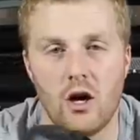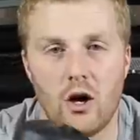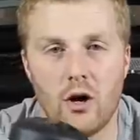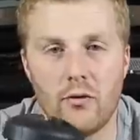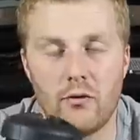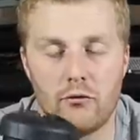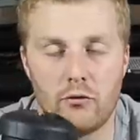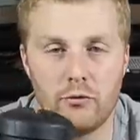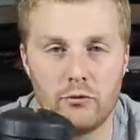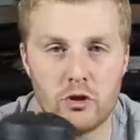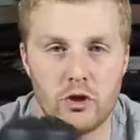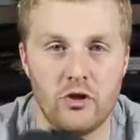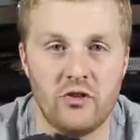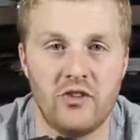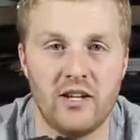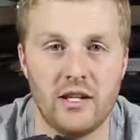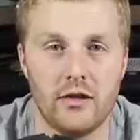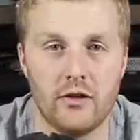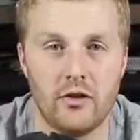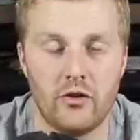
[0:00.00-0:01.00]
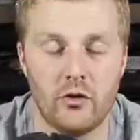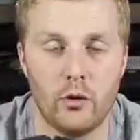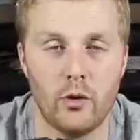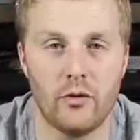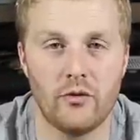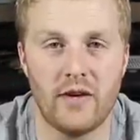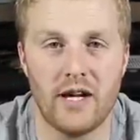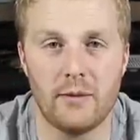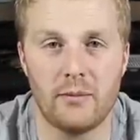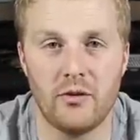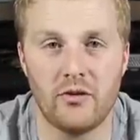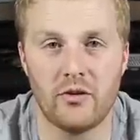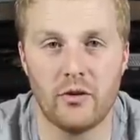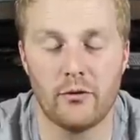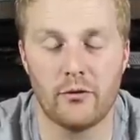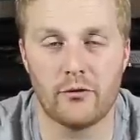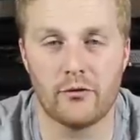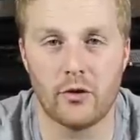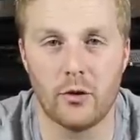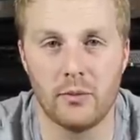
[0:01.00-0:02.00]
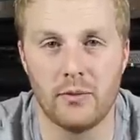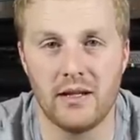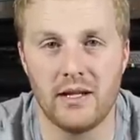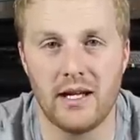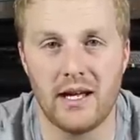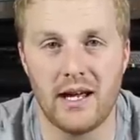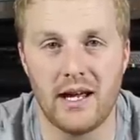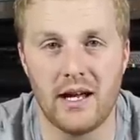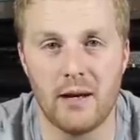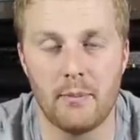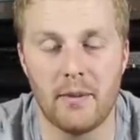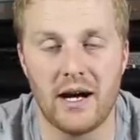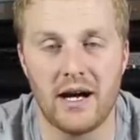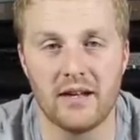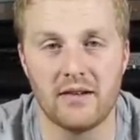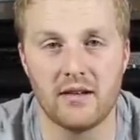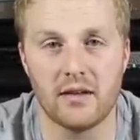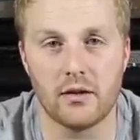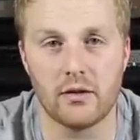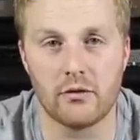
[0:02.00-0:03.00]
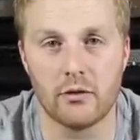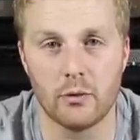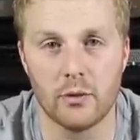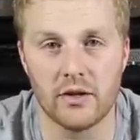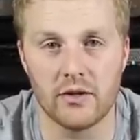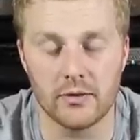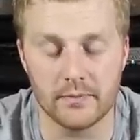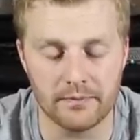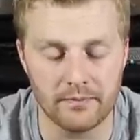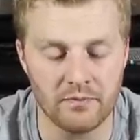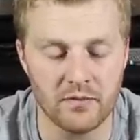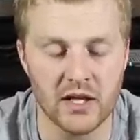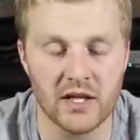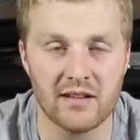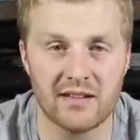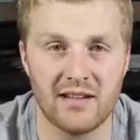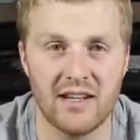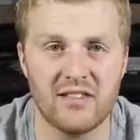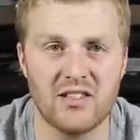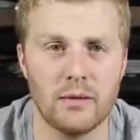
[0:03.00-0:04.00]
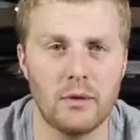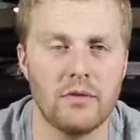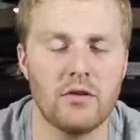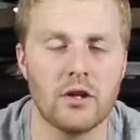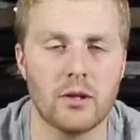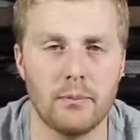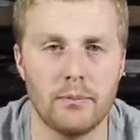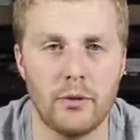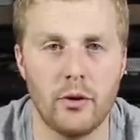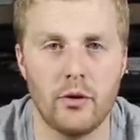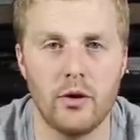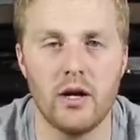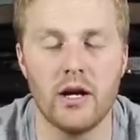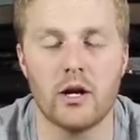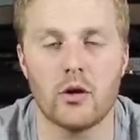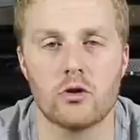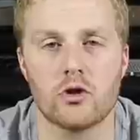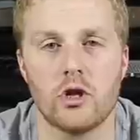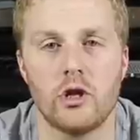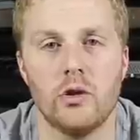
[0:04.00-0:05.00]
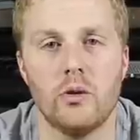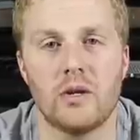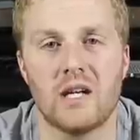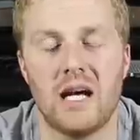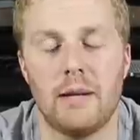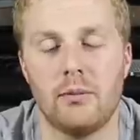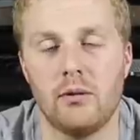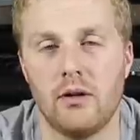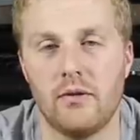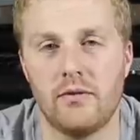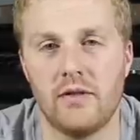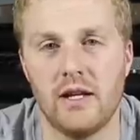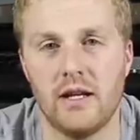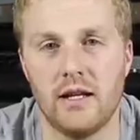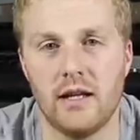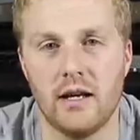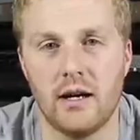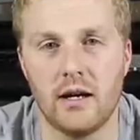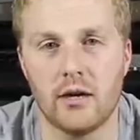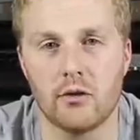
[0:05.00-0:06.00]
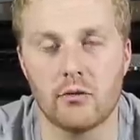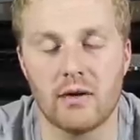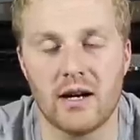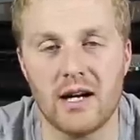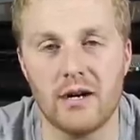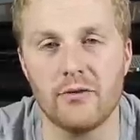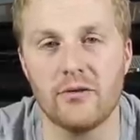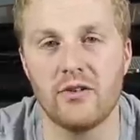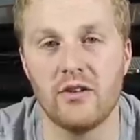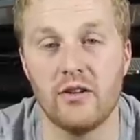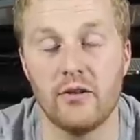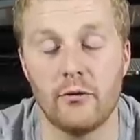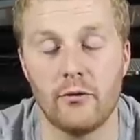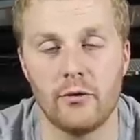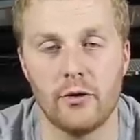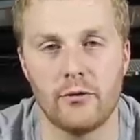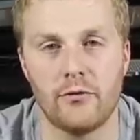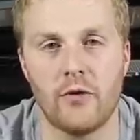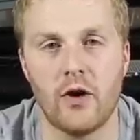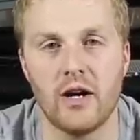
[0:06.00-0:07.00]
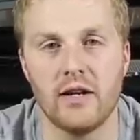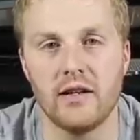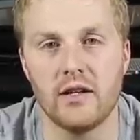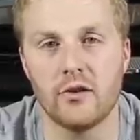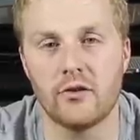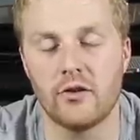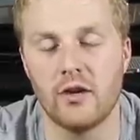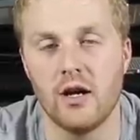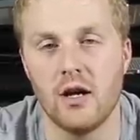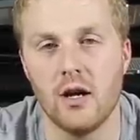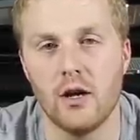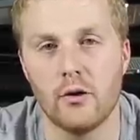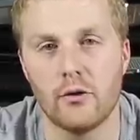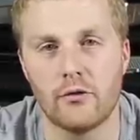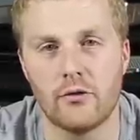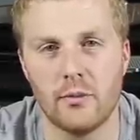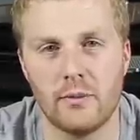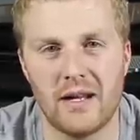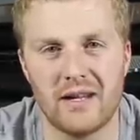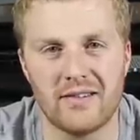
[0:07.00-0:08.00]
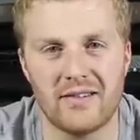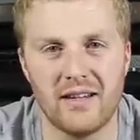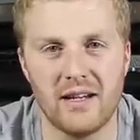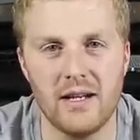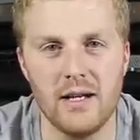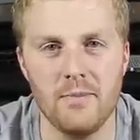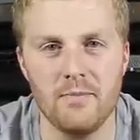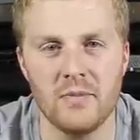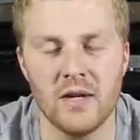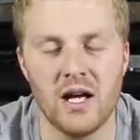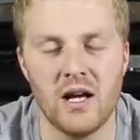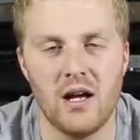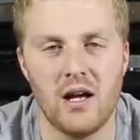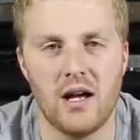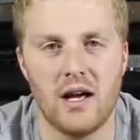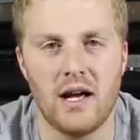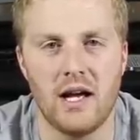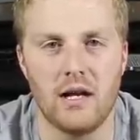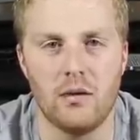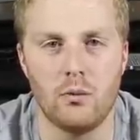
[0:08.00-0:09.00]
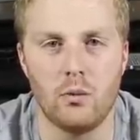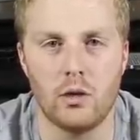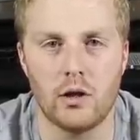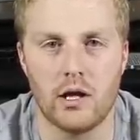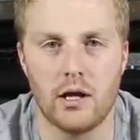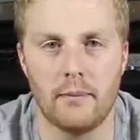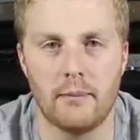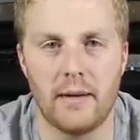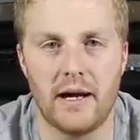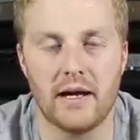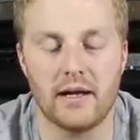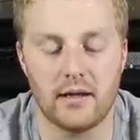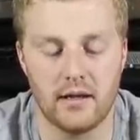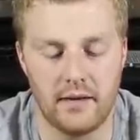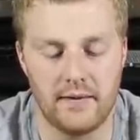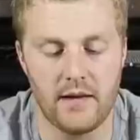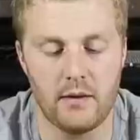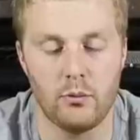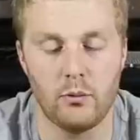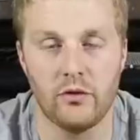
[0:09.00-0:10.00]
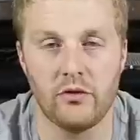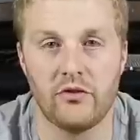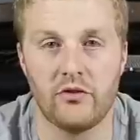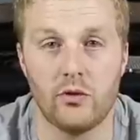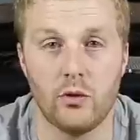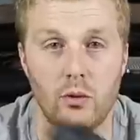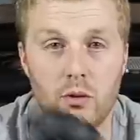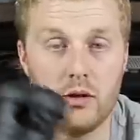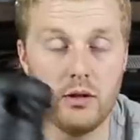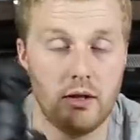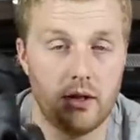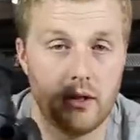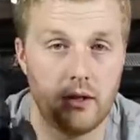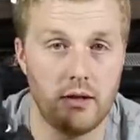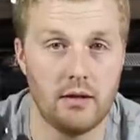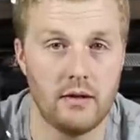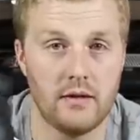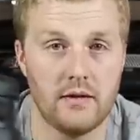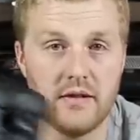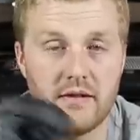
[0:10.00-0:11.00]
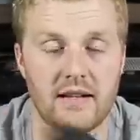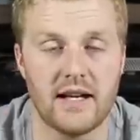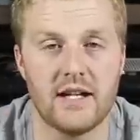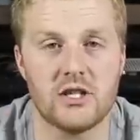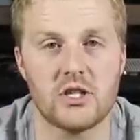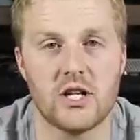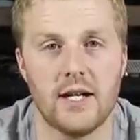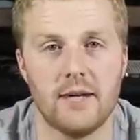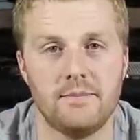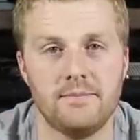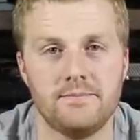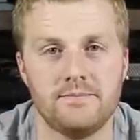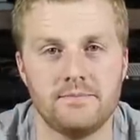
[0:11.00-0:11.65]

of reducing those oil vapors from the air passing through it. So let's jump over to the computer and I'll show you a couple of the graphs and the findings from that study, and we'll come back and then we'll install this catch can.